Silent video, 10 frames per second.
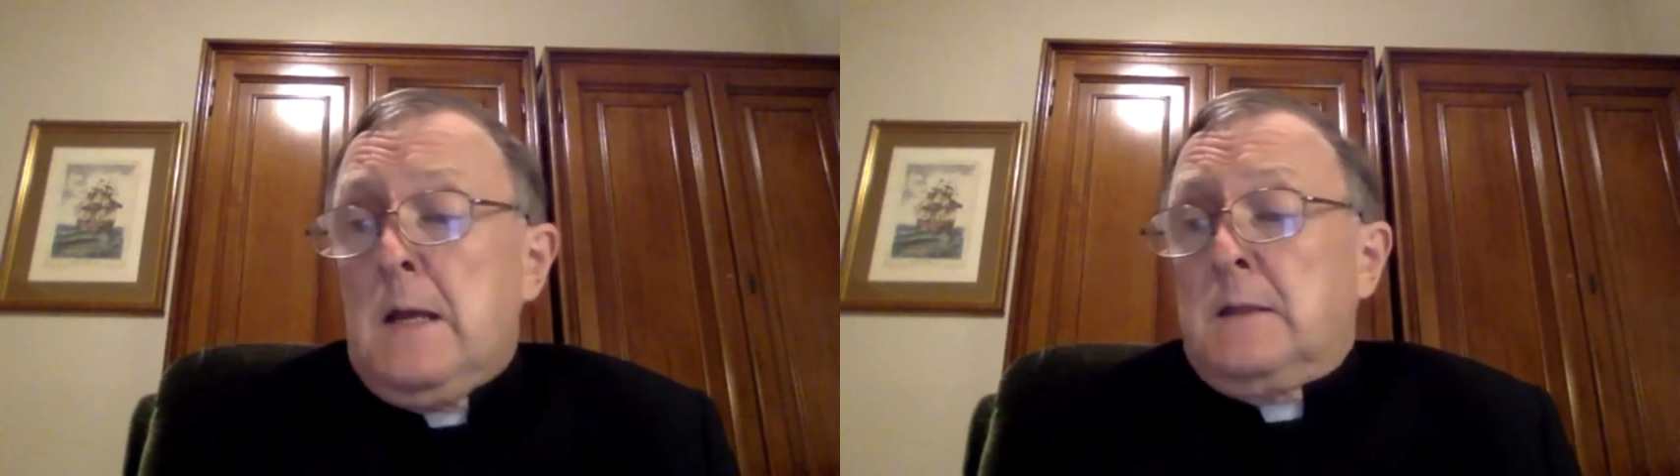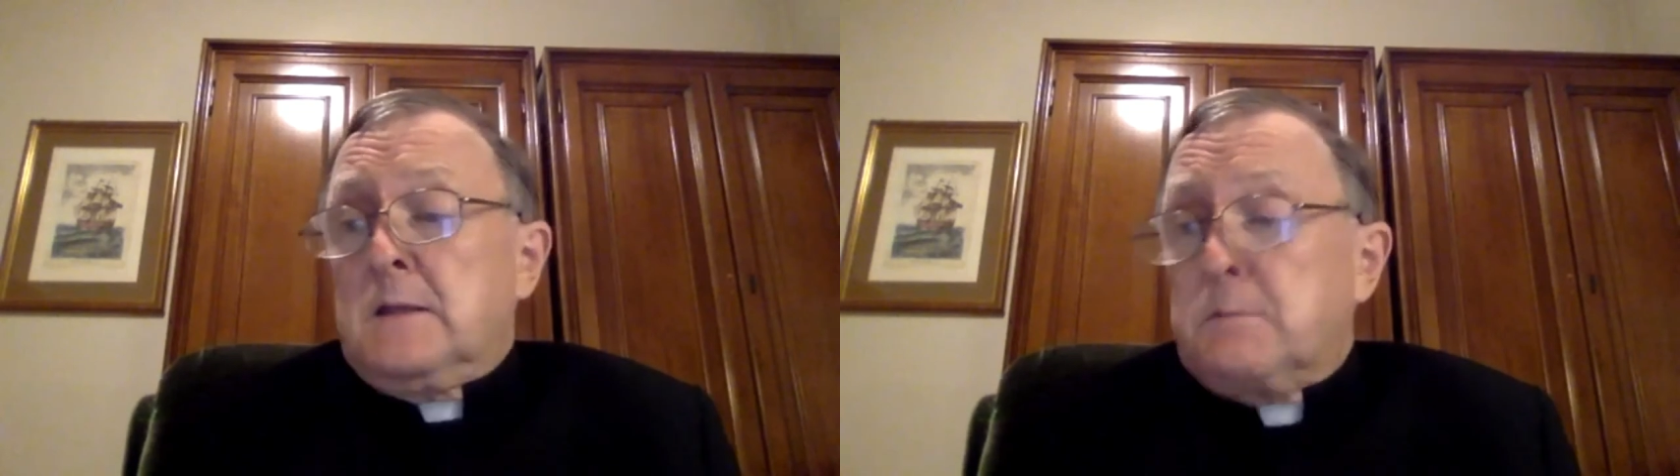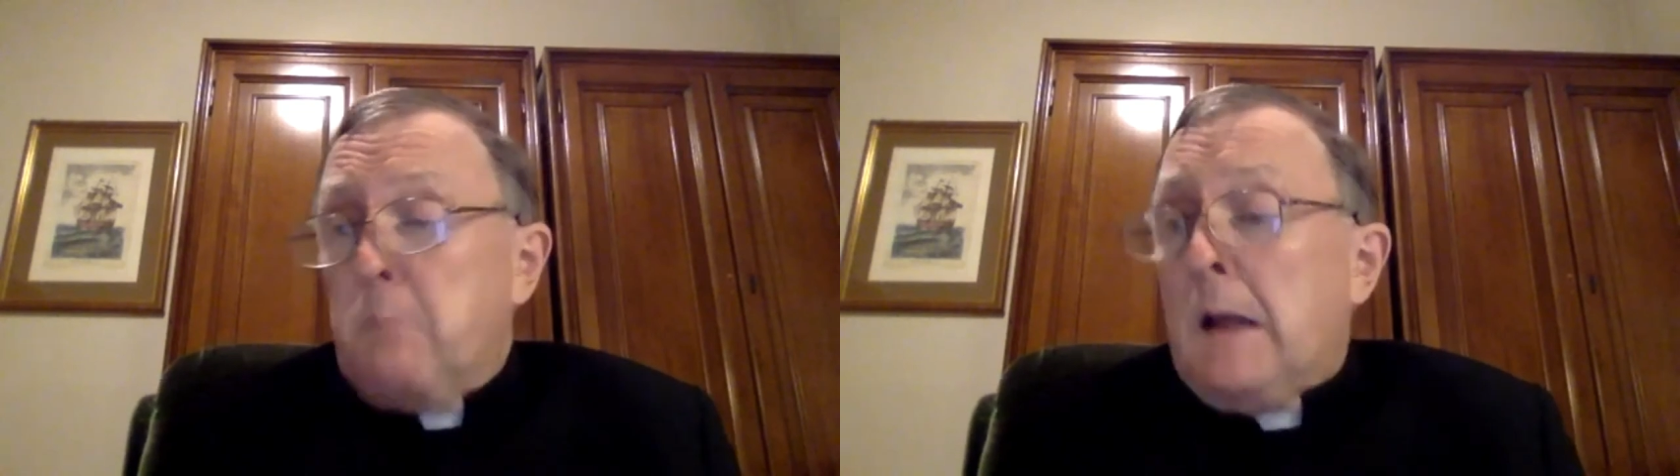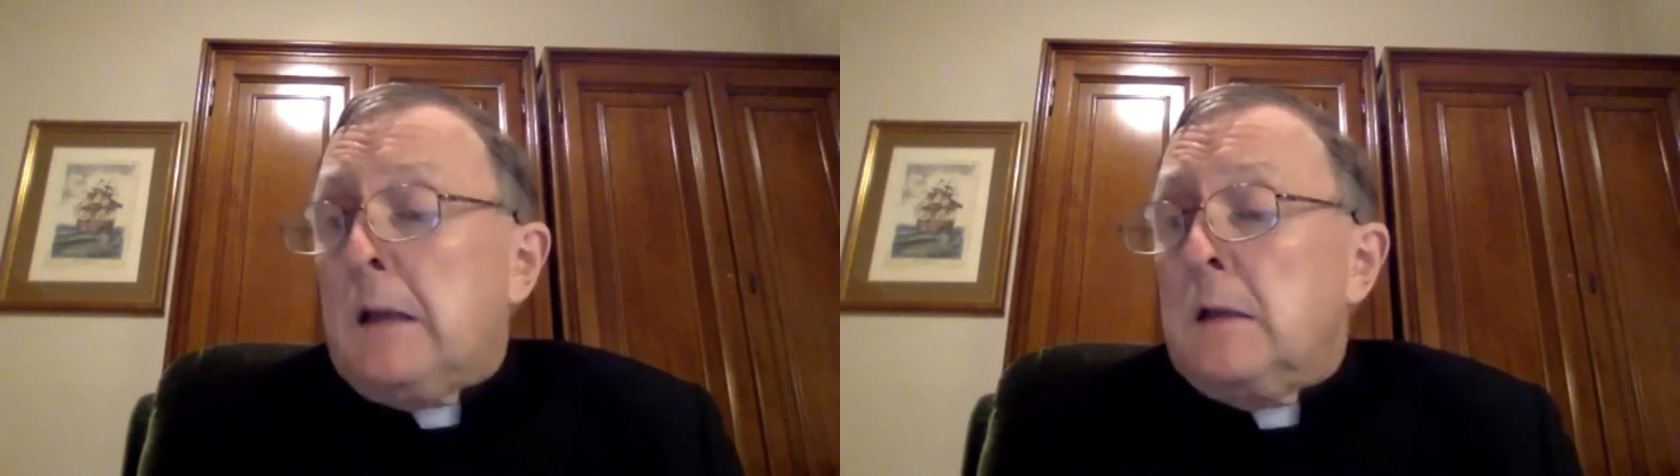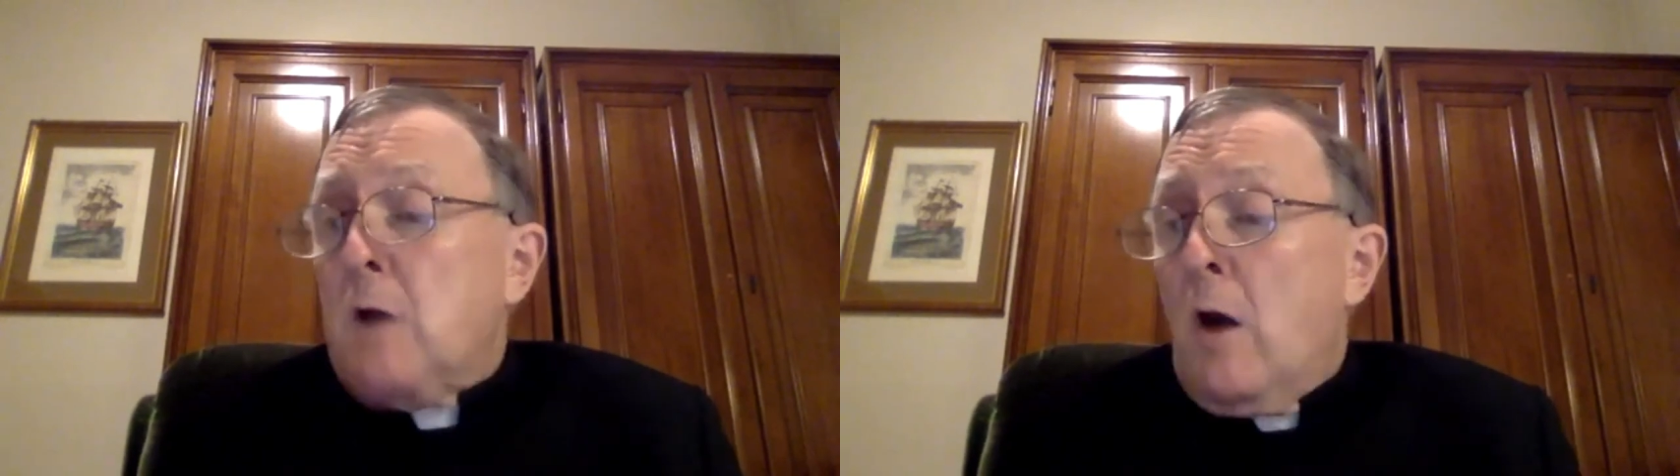the
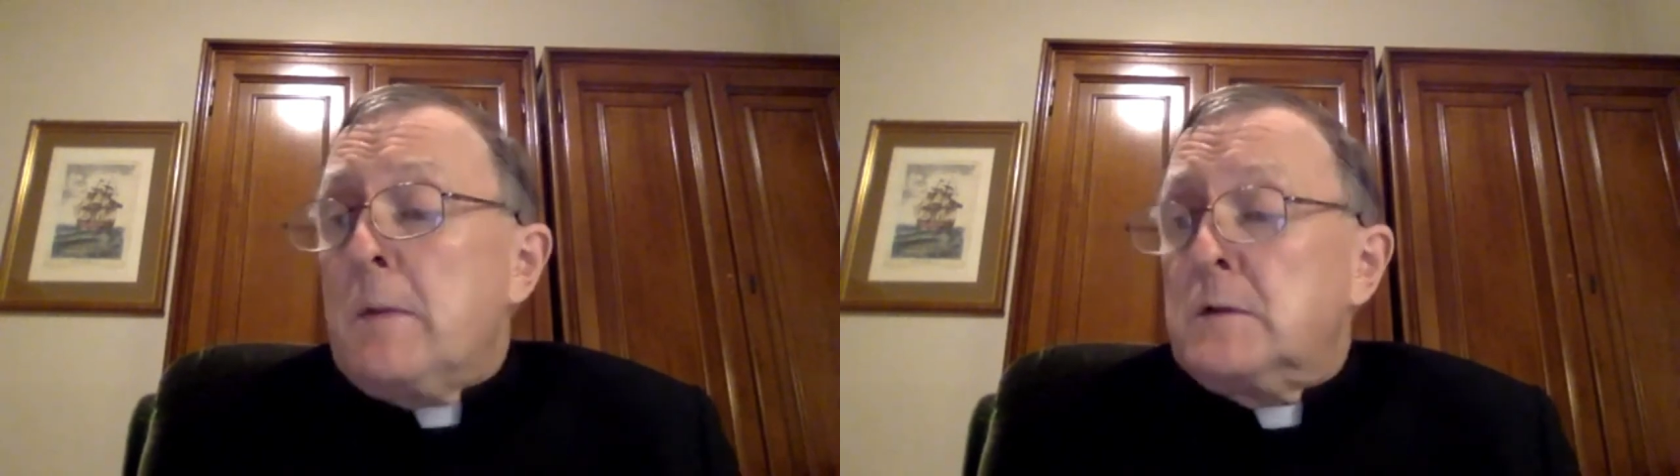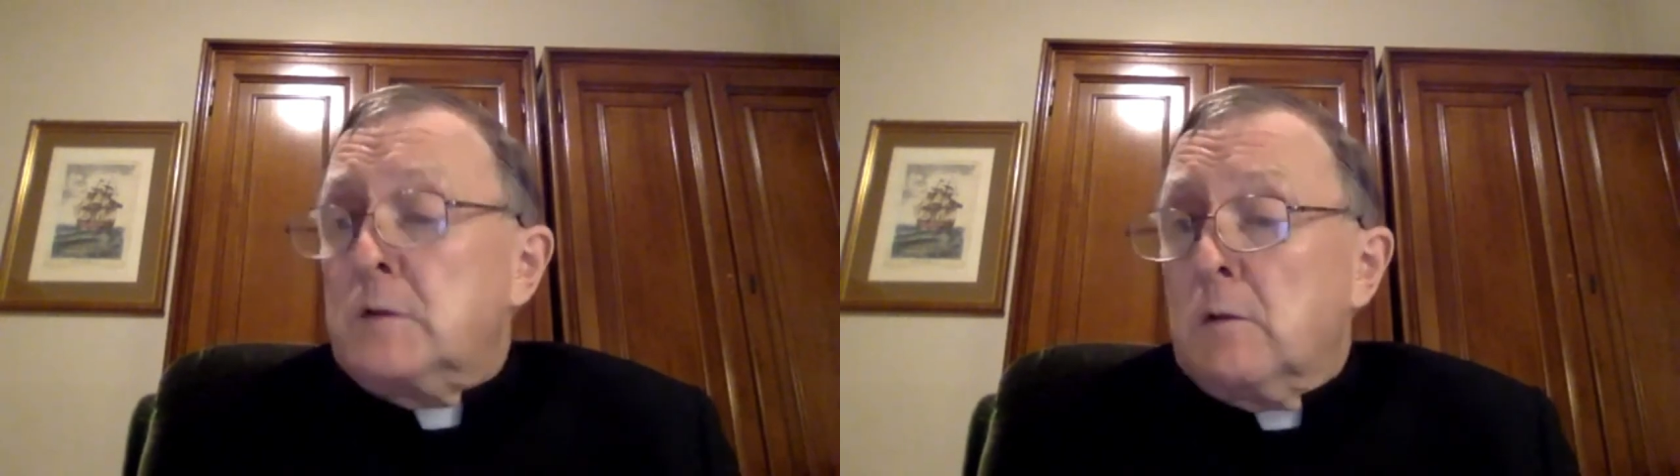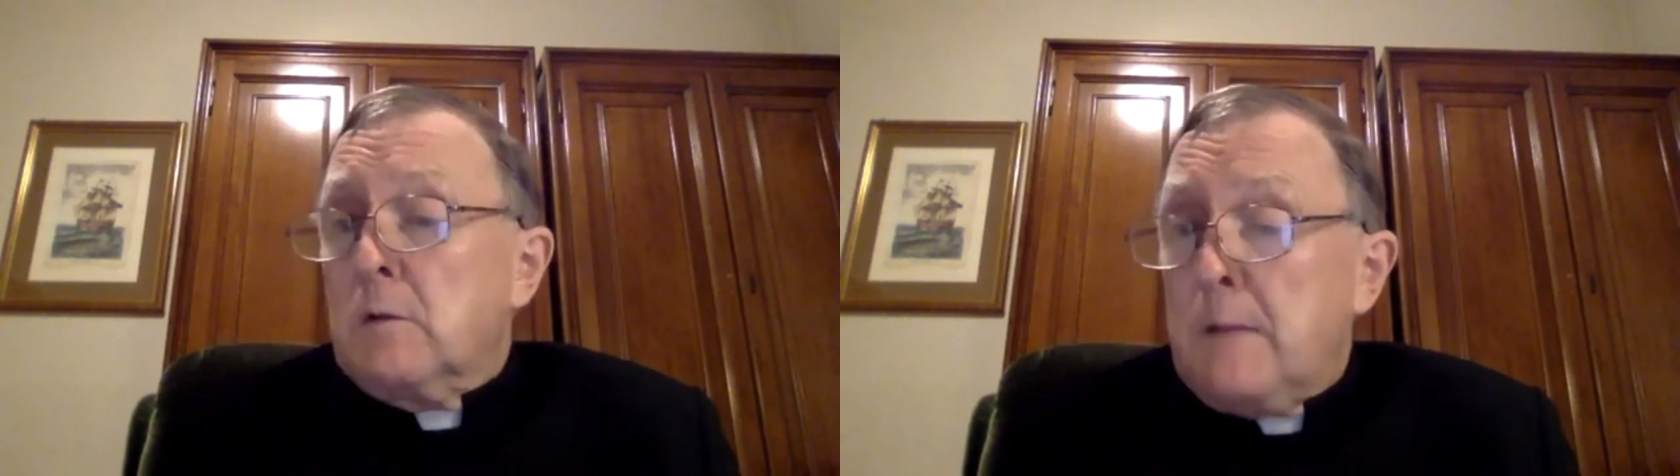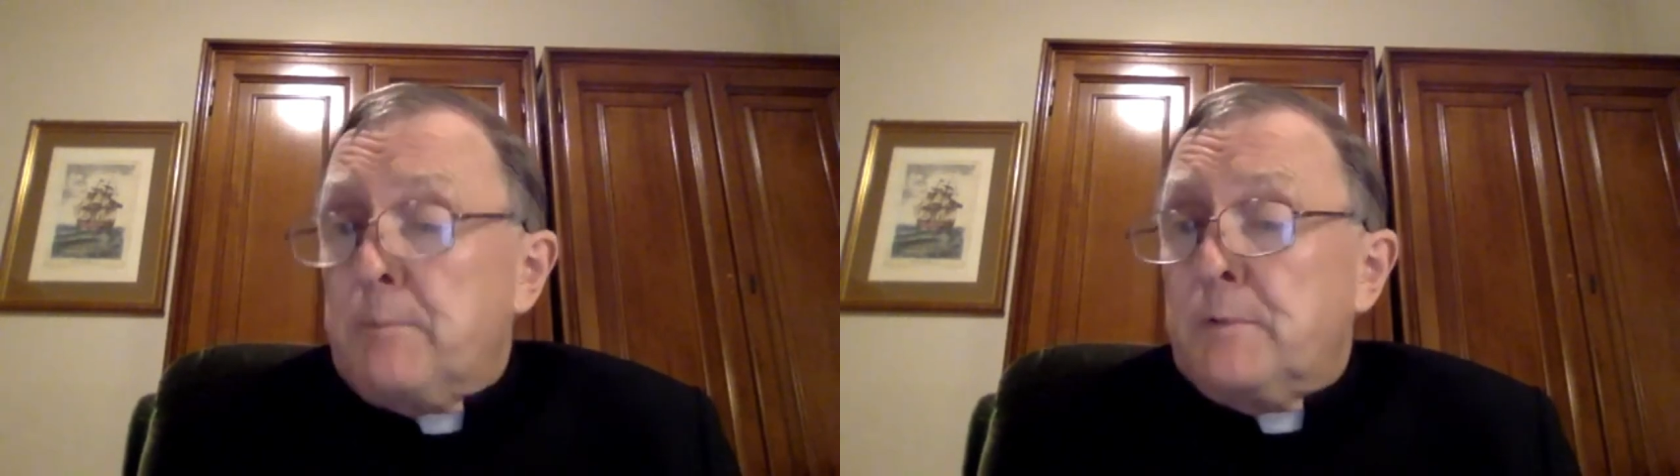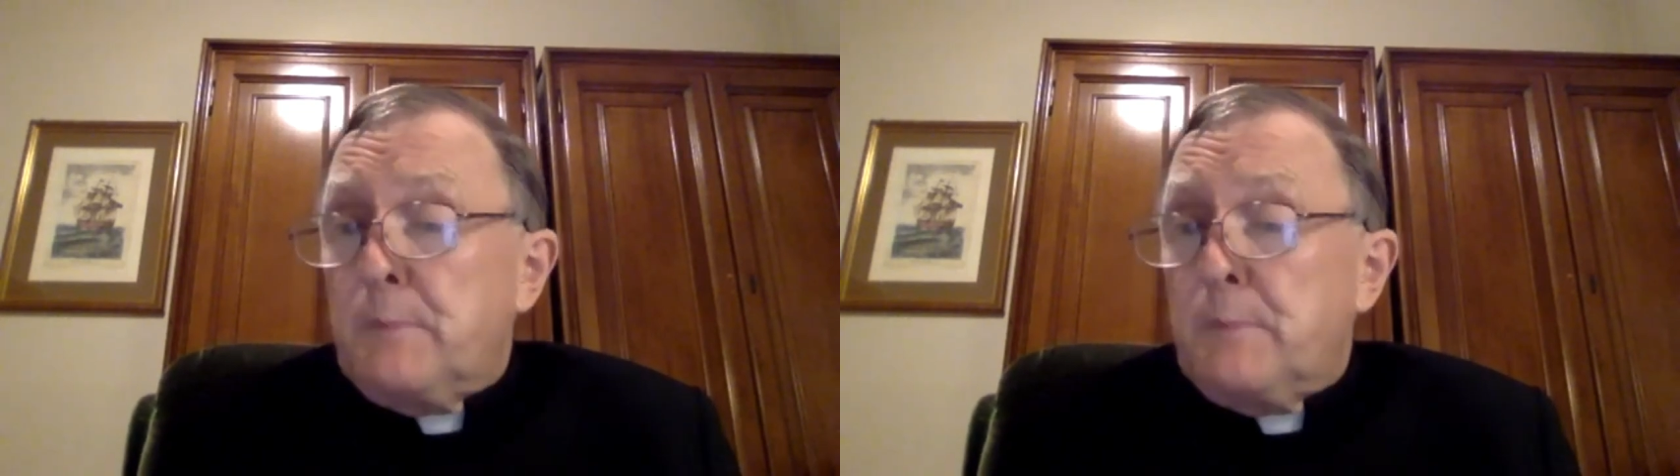smile coming to your lips